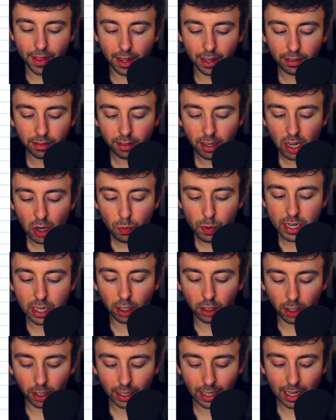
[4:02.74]
this, we
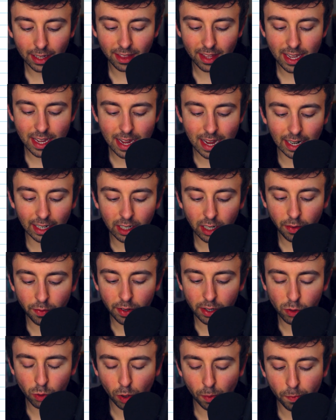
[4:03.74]
could look at the
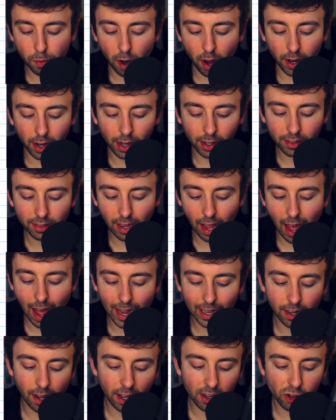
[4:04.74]
individual products
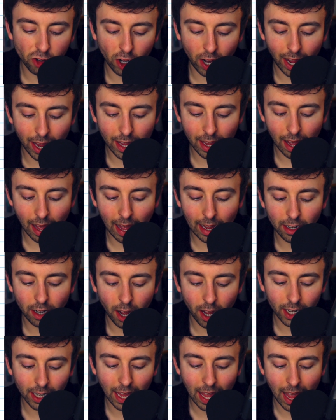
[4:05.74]
I.j,
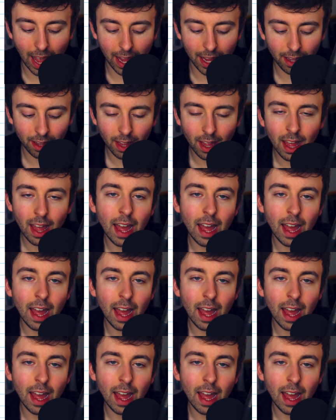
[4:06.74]
I.k,